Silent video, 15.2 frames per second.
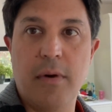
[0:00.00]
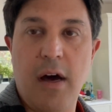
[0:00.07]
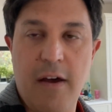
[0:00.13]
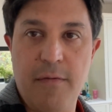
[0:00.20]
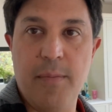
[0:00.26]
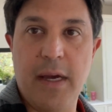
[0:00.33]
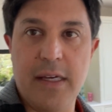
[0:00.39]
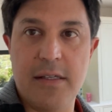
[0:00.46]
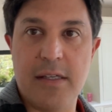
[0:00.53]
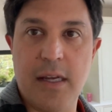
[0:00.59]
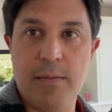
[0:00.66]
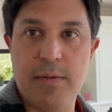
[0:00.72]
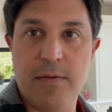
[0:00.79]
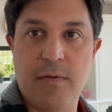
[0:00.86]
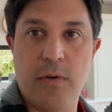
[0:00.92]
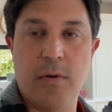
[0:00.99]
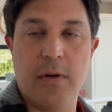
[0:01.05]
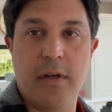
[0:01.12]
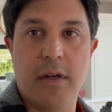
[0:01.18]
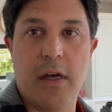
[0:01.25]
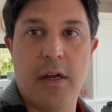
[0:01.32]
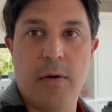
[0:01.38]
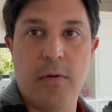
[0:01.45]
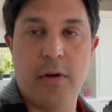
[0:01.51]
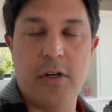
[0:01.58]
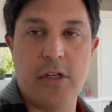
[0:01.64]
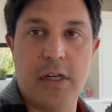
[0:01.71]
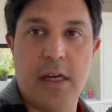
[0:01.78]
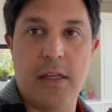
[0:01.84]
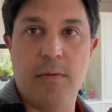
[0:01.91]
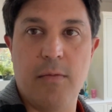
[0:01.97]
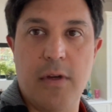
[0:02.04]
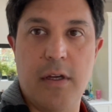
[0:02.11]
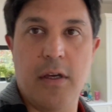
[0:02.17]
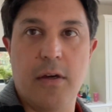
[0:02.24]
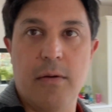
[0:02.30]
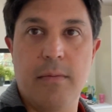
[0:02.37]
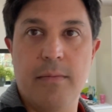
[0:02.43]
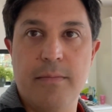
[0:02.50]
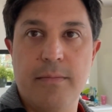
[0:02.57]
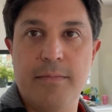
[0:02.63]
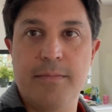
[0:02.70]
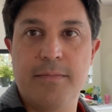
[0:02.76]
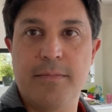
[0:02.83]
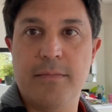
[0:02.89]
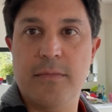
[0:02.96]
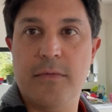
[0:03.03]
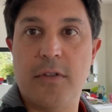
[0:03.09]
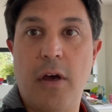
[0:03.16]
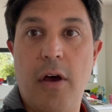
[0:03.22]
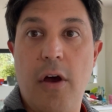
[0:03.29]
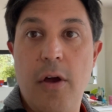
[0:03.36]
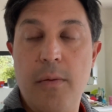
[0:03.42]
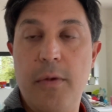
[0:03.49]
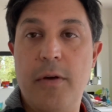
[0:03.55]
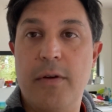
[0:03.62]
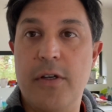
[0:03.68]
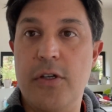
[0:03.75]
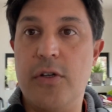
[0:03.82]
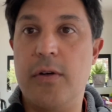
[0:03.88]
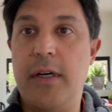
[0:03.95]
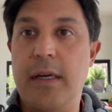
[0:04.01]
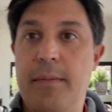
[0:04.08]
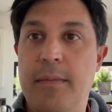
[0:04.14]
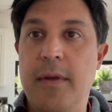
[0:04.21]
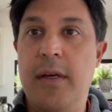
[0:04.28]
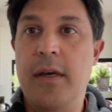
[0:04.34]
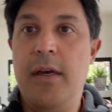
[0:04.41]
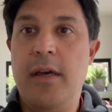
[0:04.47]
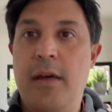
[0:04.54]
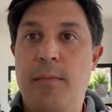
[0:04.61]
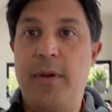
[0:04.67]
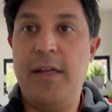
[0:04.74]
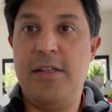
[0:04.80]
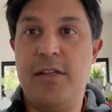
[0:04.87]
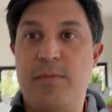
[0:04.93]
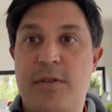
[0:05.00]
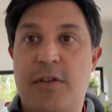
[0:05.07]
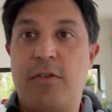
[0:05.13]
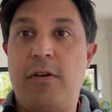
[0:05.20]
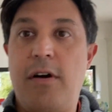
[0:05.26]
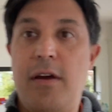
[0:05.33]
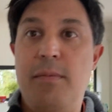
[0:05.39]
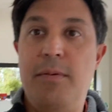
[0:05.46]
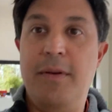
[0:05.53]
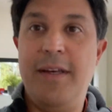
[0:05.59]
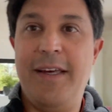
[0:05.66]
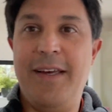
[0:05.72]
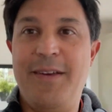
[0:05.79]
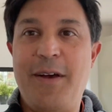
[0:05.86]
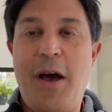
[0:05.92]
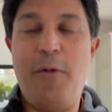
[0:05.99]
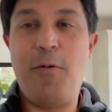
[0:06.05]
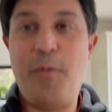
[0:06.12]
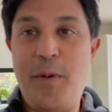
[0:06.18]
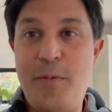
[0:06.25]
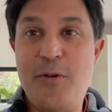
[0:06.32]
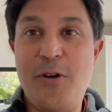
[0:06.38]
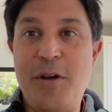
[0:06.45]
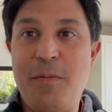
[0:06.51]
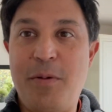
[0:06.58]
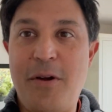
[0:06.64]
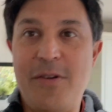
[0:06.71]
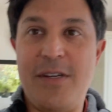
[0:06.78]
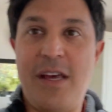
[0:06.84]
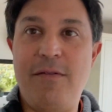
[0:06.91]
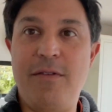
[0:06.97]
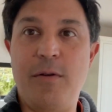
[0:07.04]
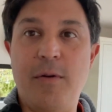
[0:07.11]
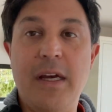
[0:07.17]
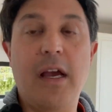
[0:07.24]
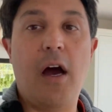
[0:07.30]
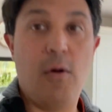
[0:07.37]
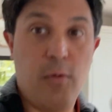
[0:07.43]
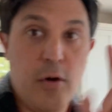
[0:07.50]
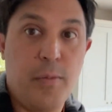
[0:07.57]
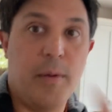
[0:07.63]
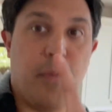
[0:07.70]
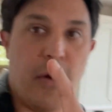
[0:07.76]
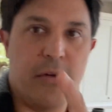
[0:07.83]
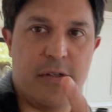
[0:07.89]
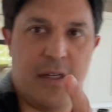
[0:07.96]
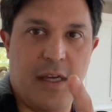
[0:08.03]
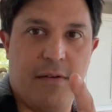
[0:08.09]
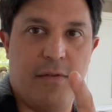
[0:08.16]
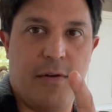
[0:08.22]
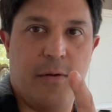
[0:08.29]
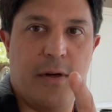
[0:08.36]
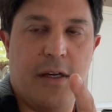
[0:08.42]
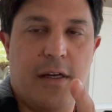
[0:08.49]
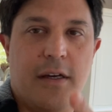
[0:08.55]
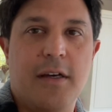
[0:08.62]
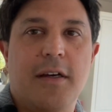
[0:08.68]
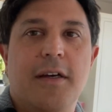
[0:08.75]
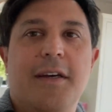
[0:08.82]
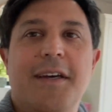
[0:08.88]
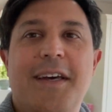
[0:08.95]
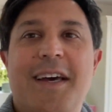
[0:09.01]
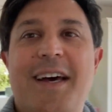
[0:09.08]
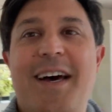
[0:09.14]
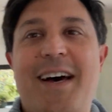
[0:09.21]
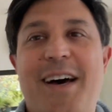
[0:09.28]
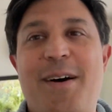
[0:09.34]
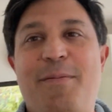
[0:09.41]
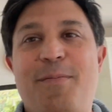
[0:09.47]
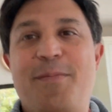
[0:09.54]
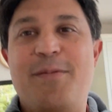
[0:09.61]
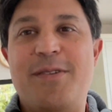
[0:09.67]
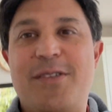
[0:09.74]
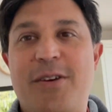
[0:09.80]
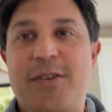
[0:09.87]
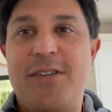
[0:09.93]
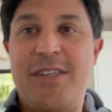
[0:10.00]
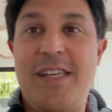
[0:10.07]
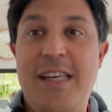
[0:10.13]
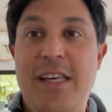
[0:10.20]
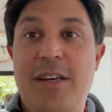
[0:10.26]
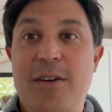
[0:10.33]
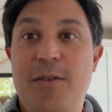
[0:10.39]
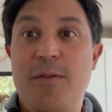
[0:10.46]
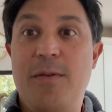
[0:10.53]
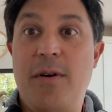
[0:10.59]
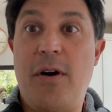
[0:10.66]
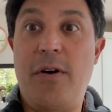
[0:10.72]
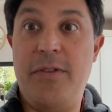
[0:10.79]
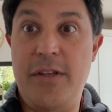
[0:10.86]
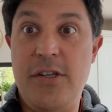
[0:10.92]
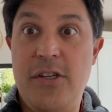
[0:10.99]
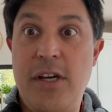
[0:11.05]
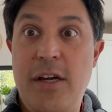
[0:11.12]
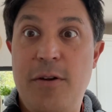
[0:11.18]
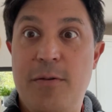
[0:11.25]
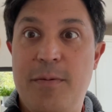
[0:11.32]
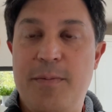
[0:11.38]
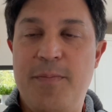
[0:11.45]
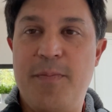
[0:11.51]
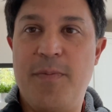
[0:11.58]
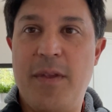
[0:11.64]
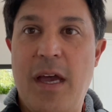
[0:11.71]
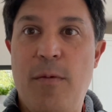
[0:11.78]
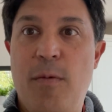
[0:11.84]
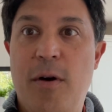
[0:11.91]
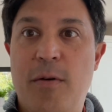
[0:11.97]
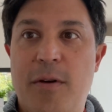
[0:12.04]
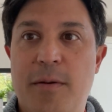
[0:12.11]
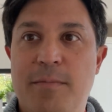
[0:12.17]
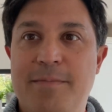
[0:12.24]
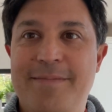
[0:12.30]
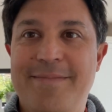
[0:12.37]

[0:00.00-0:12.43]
I've made steps forward and I want to share them with you. So I hope you enjoy it. Please subscribe. I will be trying to post every week. I will be posting every week. Um, so see you on this channel and welcome.